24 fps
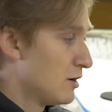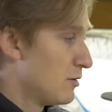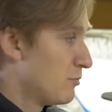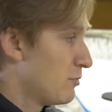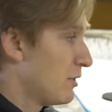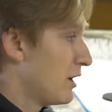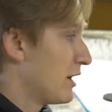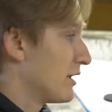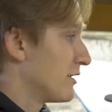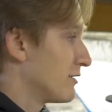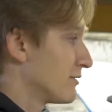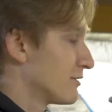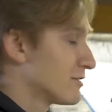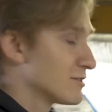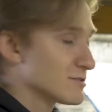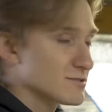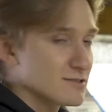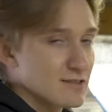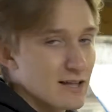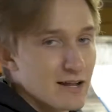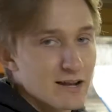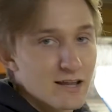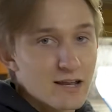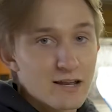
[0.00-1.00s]
But there's a
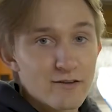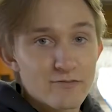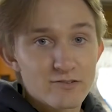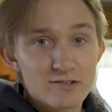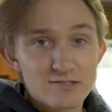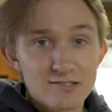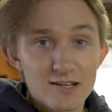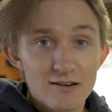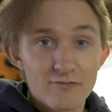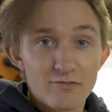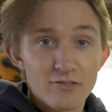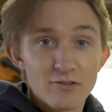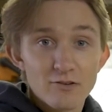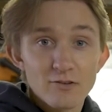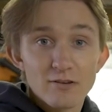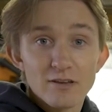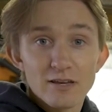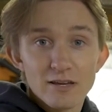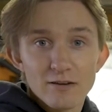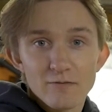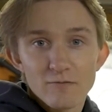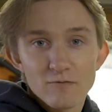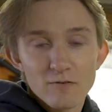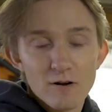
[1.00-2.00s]
lot of different stuff that you can
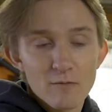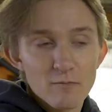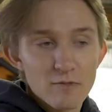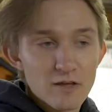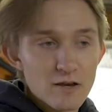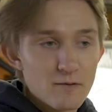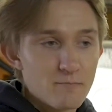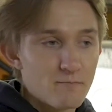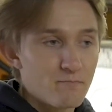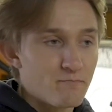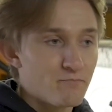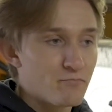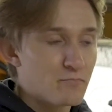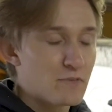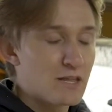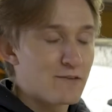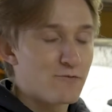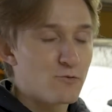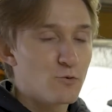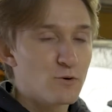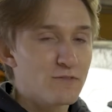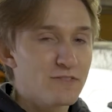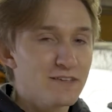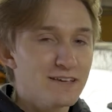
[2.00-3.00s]
get from them. If
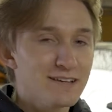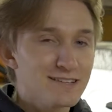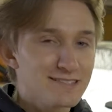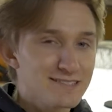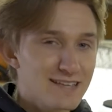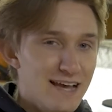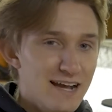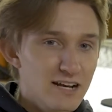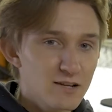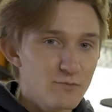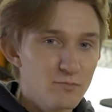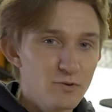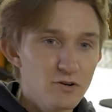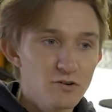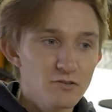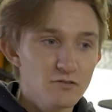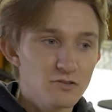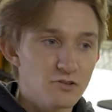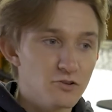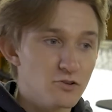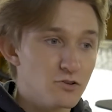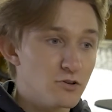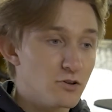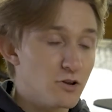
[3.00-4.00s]
you want the exact
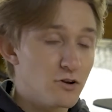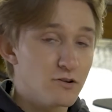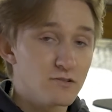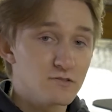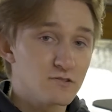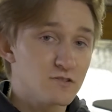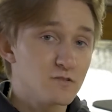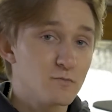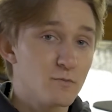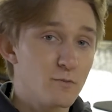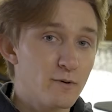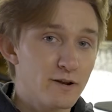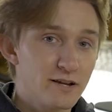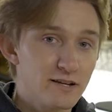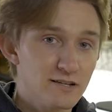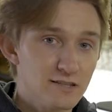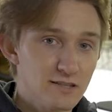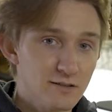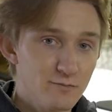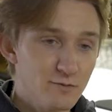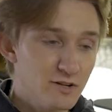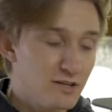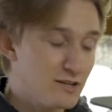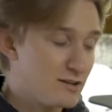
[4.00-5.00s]
build, you can go to Superbike
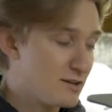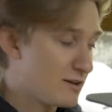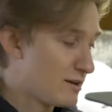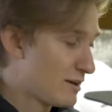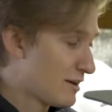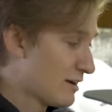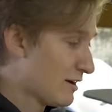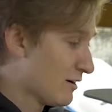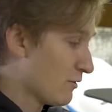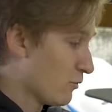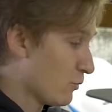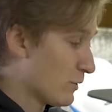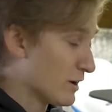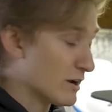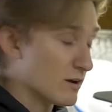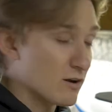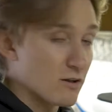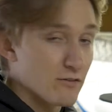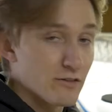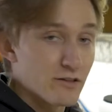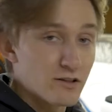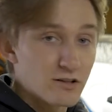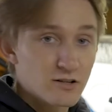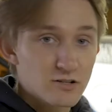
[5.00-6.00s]
Unlimited. We got
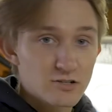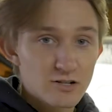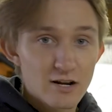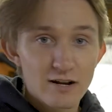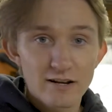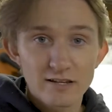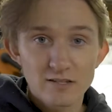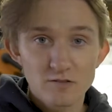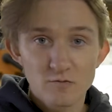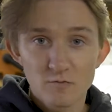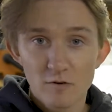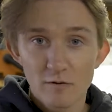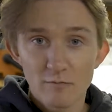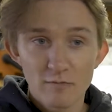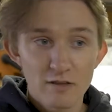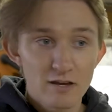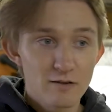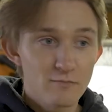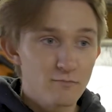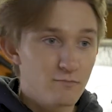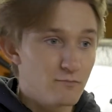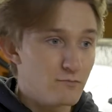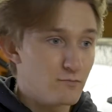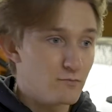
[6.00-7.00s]
all the electronics from
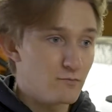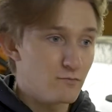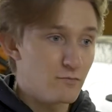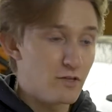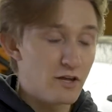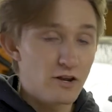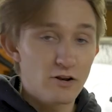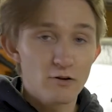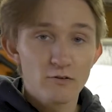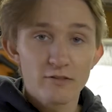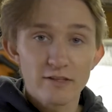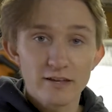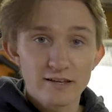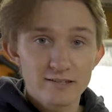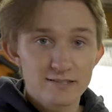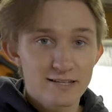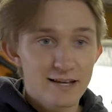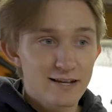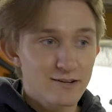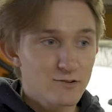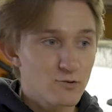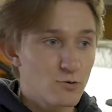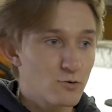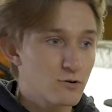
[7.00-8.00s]
them. They know the
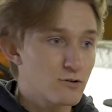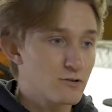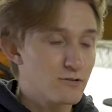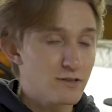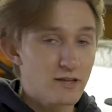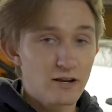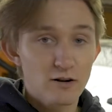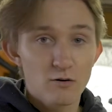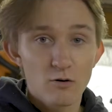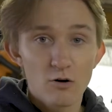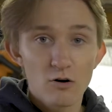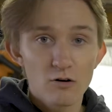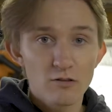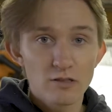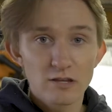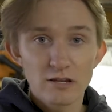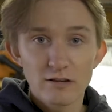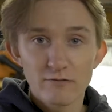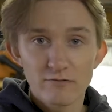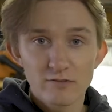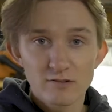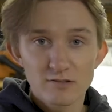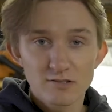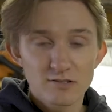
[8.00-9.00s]
exact order, they know all the
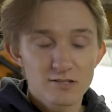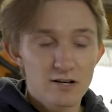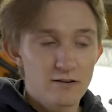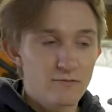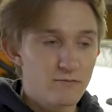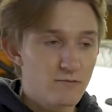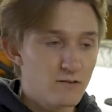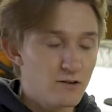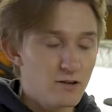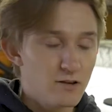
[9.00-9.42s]
different stuff.